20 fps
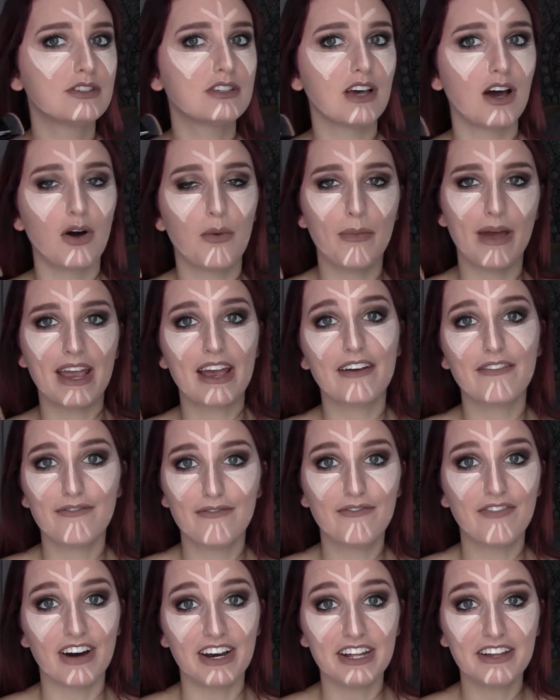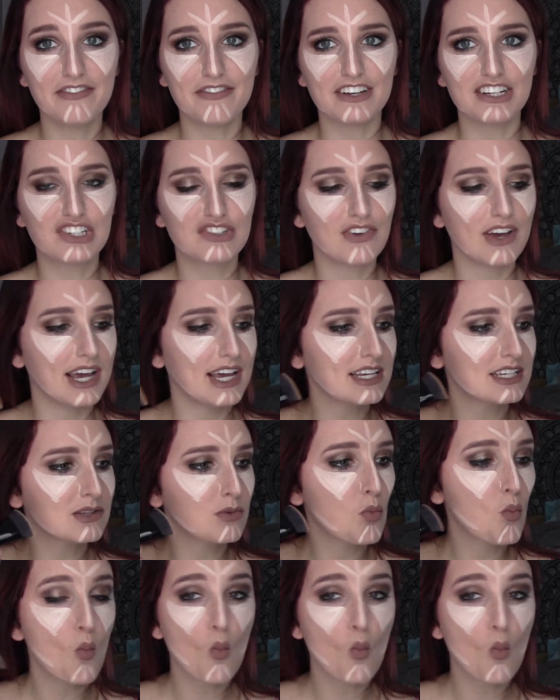So make a funny fish face.